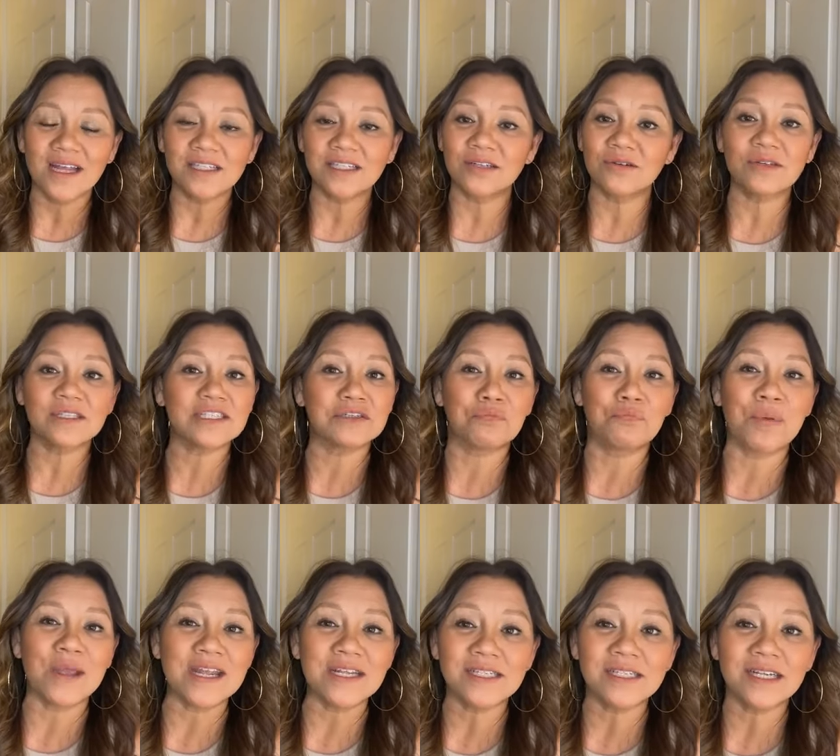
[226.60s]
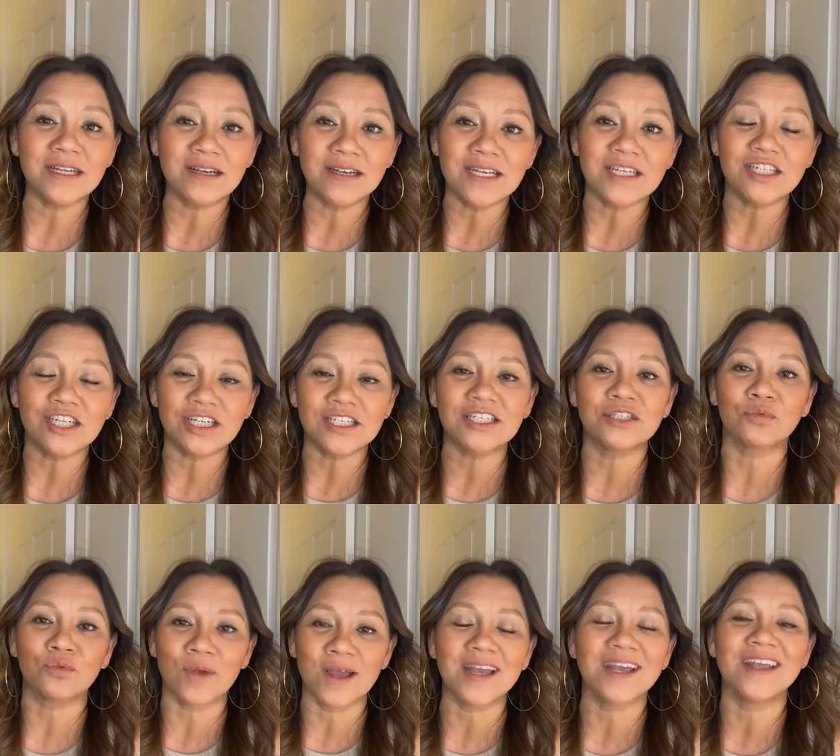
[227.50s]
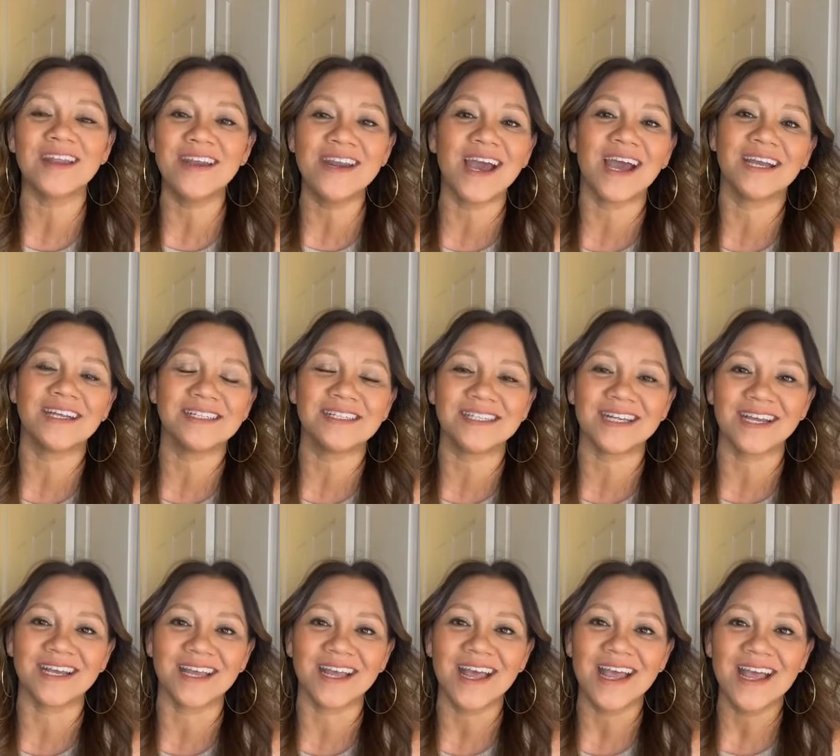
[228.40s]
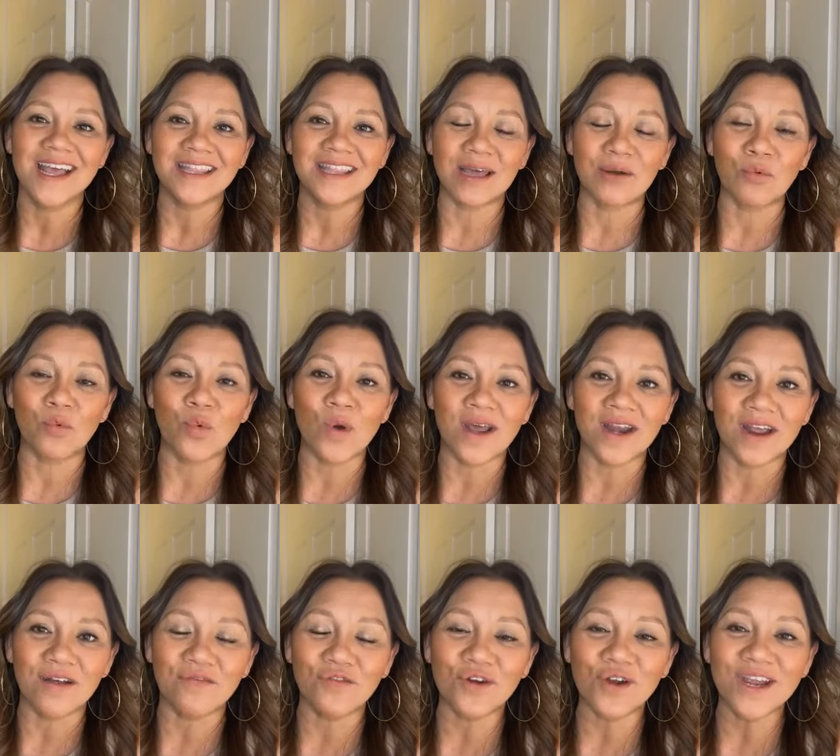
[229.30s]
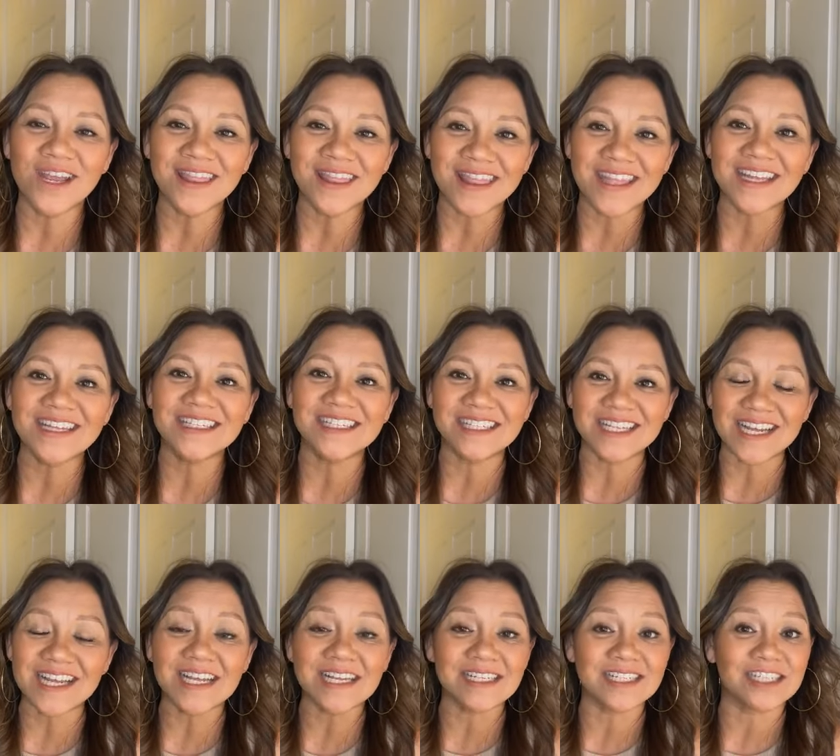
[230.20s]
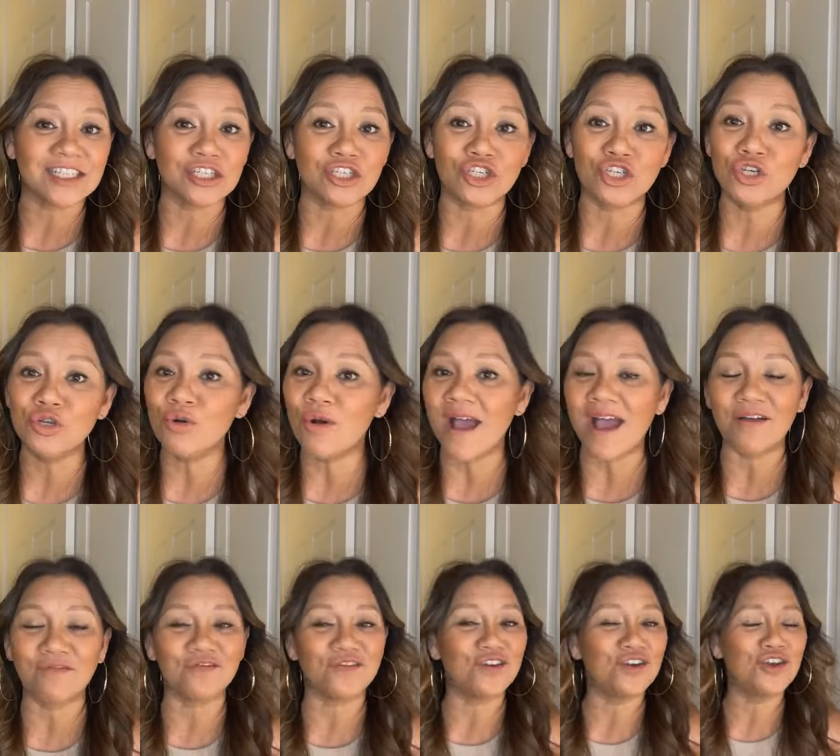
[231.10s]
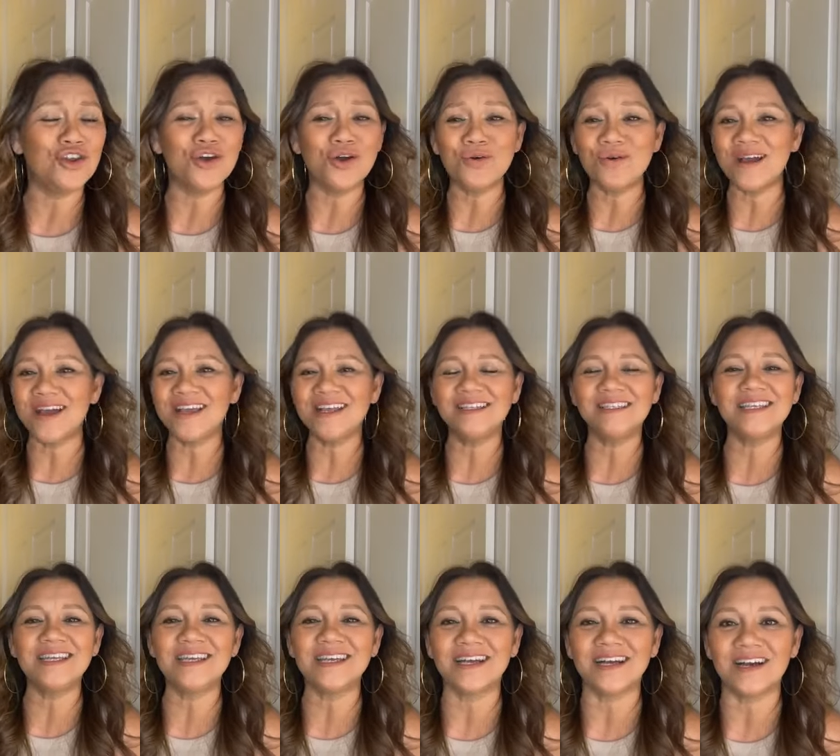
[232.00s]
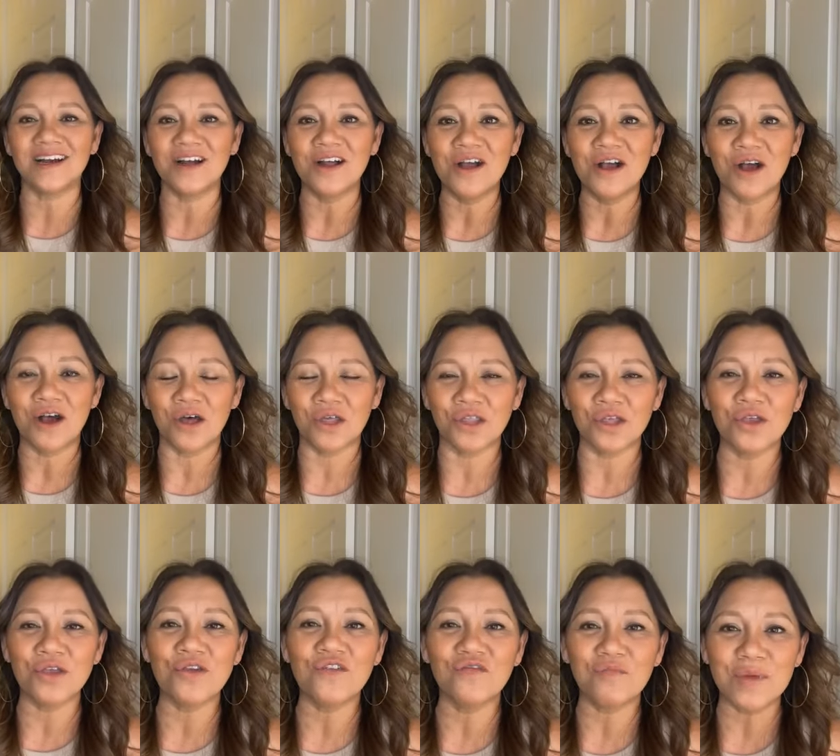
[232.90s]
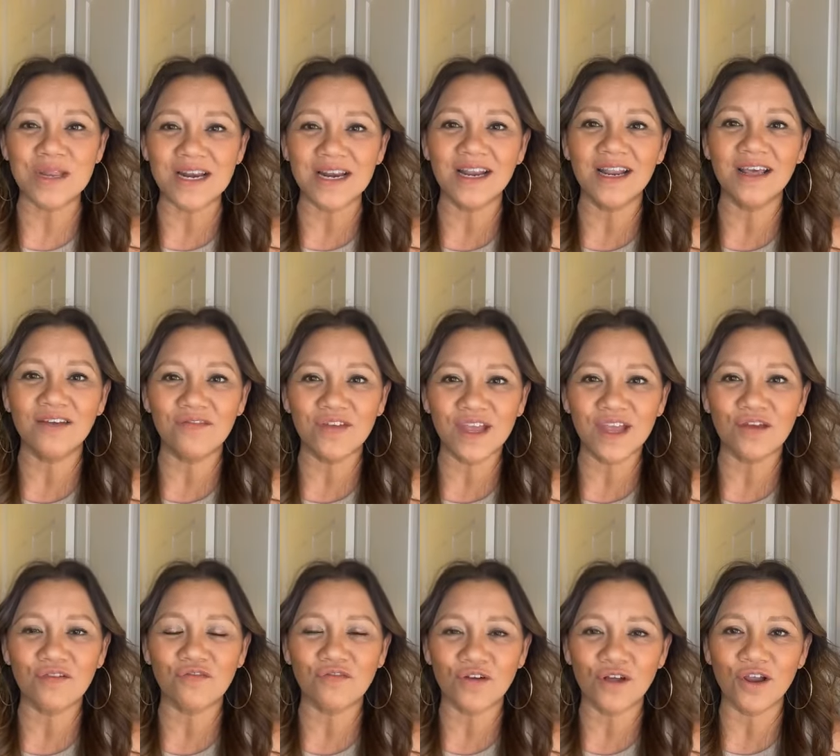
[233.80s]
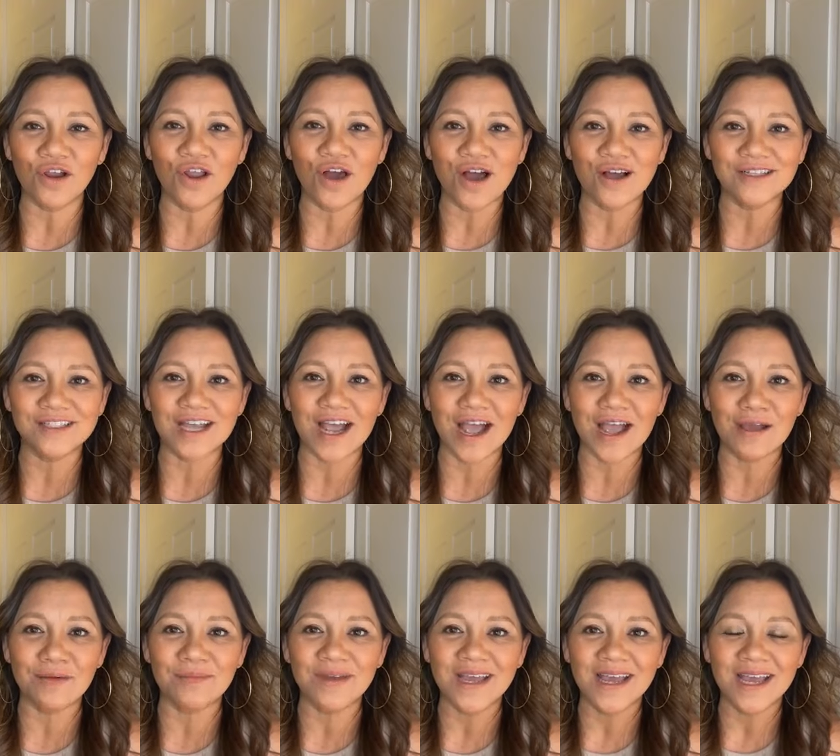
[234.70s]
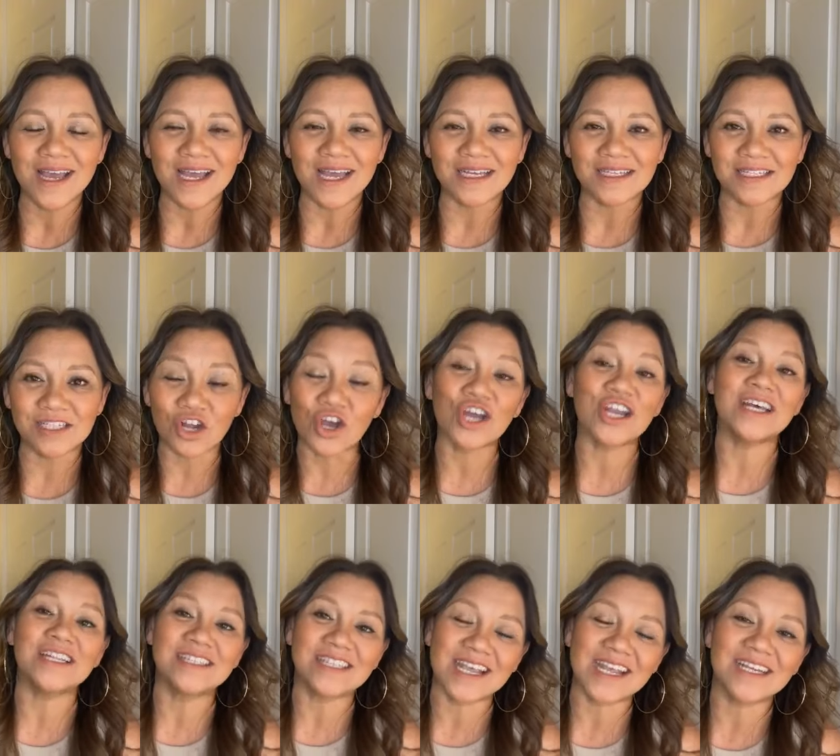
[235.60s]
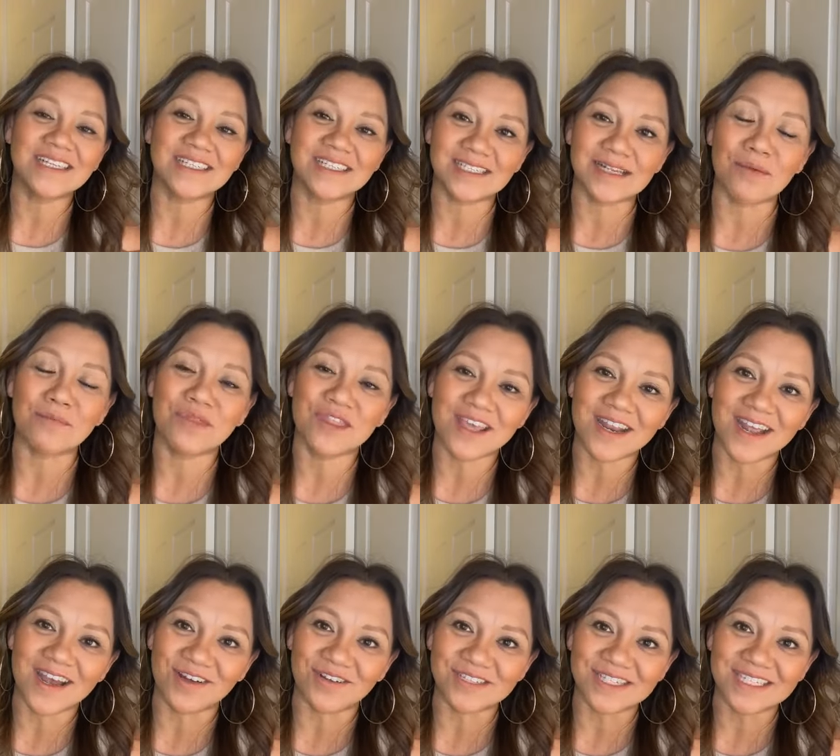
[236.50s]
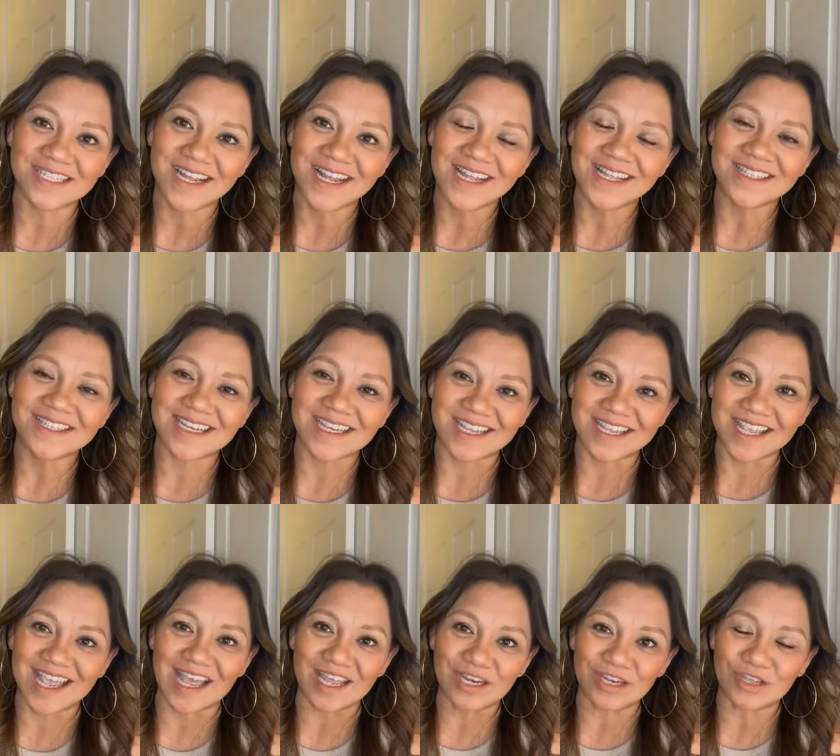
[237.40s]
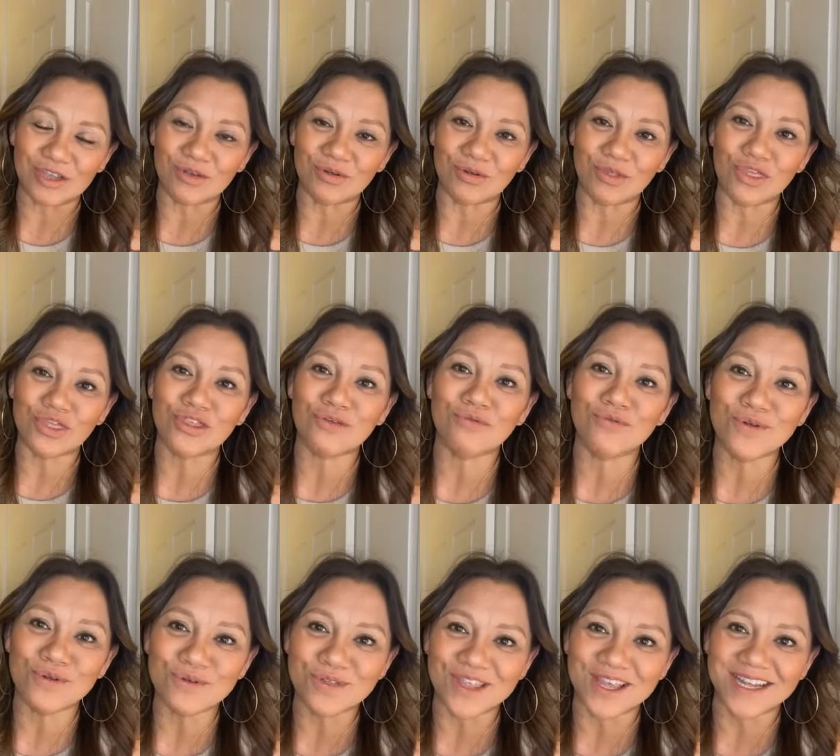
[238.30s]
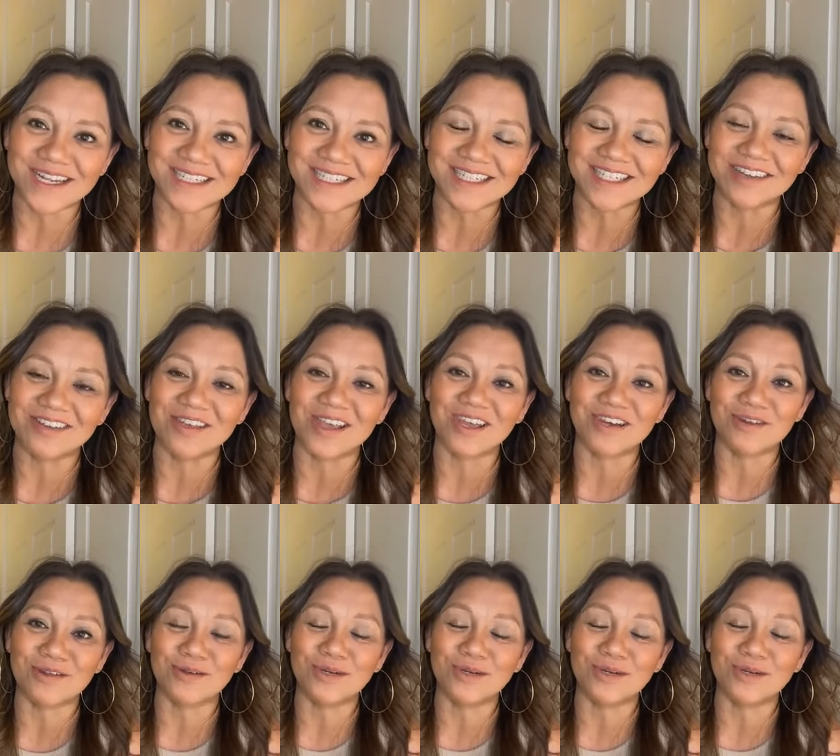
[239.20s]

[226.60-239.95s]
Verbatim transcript: So it's basically just recognizing that whatever it, this is that you have no idea, although you've been living it for a long time, it's going to take something else to get you through this, to get